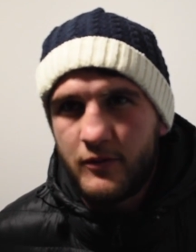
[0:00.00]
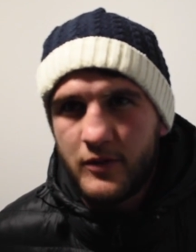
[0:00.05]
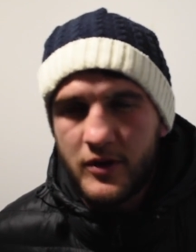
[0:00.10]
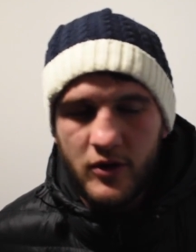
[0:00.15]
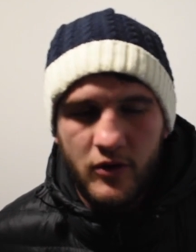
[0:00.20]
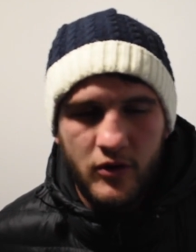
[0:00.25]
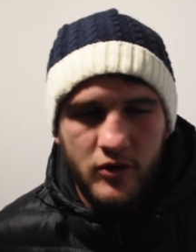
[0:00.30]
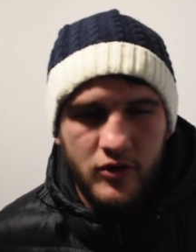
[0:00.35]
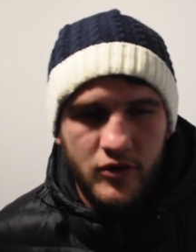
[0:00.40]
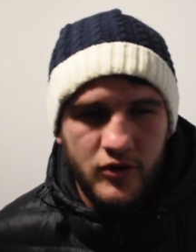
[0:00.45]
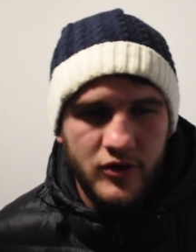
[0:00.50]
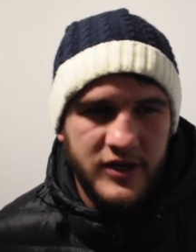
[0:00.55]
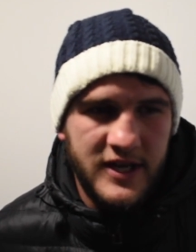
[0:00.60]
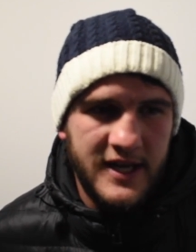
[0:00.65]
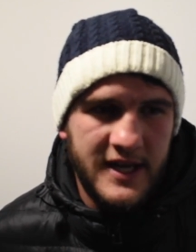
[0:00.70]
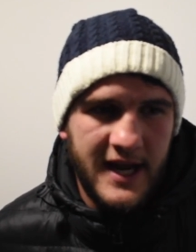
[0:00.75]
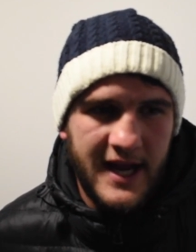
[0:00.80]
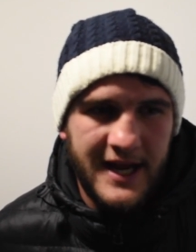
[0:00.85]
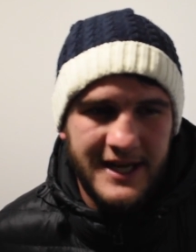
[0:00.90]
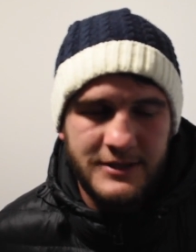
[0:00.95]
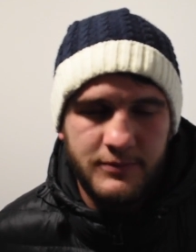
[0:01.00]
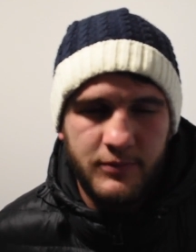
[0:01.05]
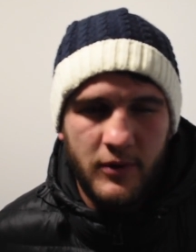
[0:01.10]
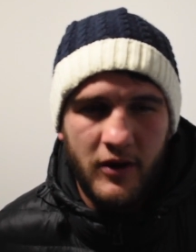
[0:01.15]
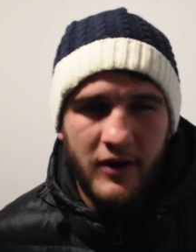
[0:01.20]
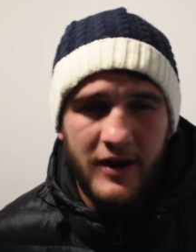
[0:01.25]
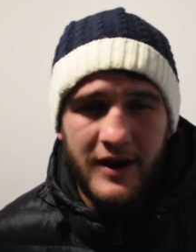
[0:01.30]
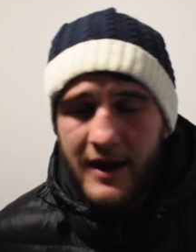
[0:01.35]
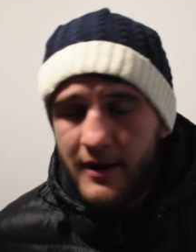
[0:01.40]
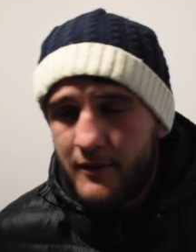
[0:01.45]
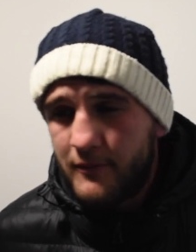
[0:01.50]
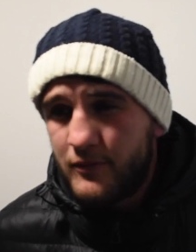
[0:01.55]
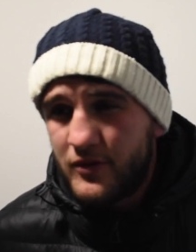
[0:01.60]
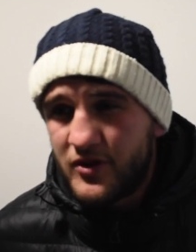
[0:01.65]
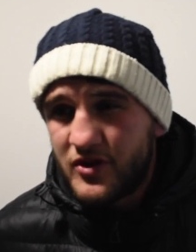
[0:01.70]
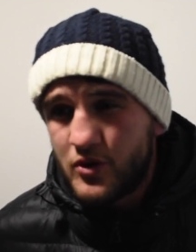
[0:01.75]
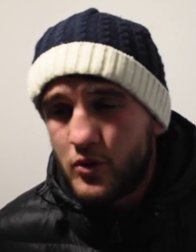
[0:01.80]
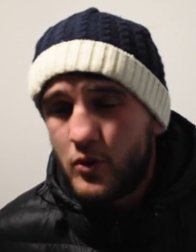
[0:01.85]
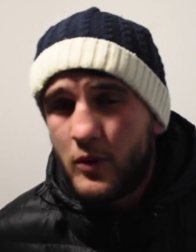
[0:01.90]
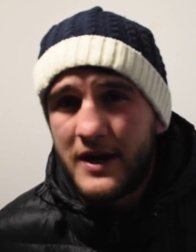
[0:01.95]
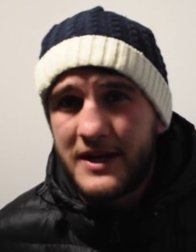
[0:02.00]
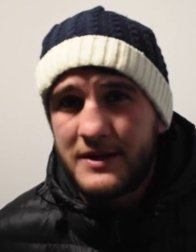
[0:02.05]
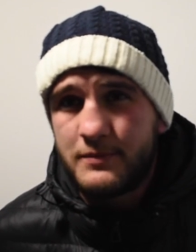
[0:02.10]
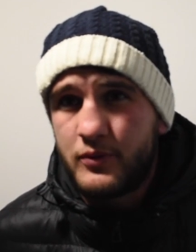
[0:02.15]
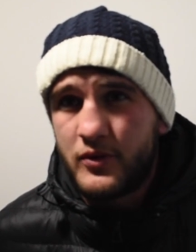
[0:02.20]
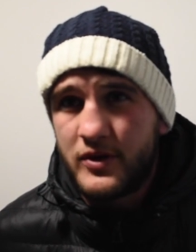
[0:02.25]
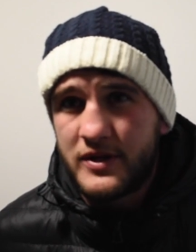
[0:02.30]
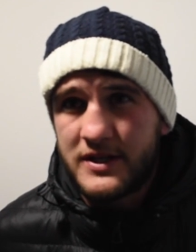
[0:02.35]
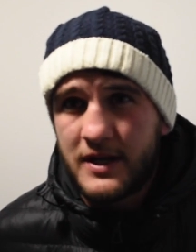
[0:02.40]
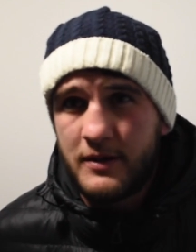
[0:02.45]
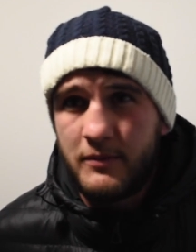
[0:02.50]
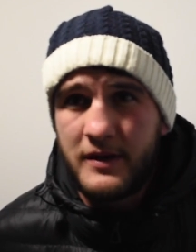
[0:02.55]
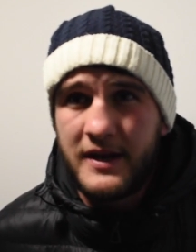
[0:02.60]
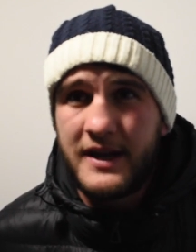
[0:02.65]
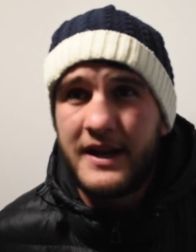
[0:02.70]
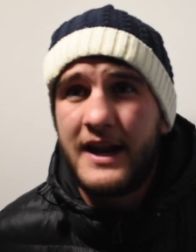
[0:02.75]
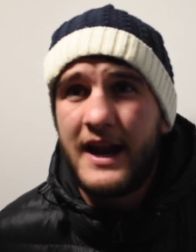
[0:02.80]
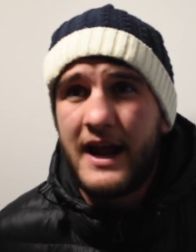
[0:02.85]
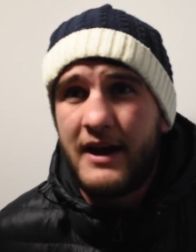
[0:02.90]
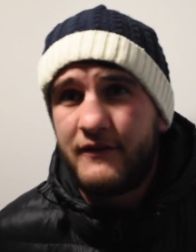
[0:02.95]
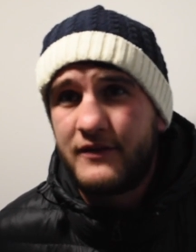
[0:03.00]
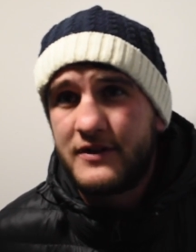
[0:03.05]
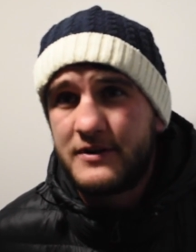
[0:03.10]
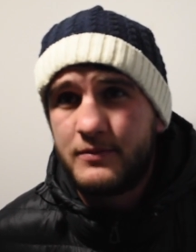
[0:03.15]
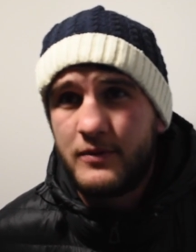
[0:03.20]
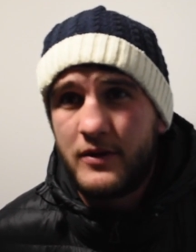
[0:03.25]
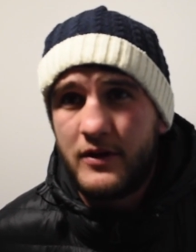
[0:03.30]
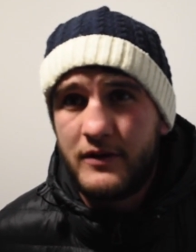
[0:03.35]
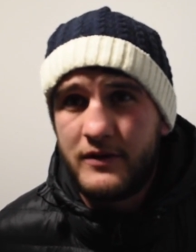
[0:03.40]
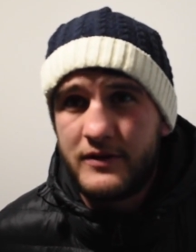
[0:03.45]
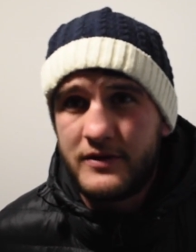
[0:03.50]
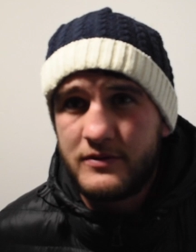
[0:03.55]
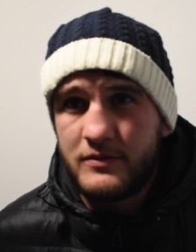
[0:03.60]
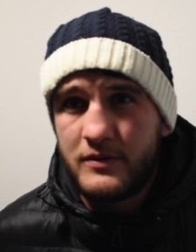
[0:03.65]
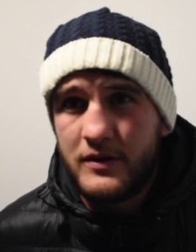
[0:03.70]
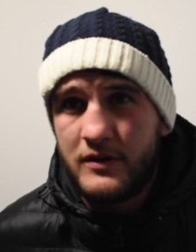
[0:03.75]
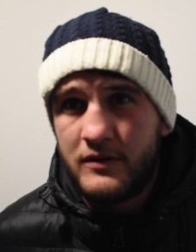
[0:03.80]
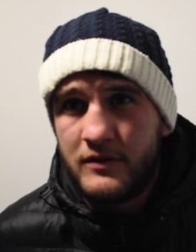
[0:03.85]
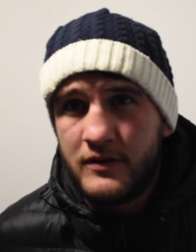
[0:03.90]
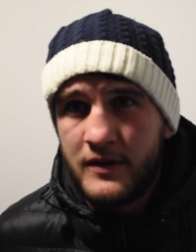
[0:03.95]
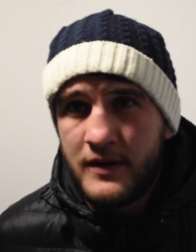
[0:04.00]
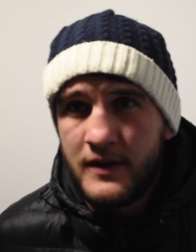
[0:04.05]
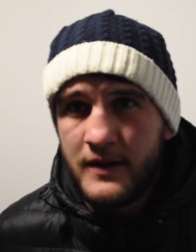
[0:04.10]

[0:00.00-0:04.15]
We've got good in our sparring, and there's always boys coming in and out for sparring as well.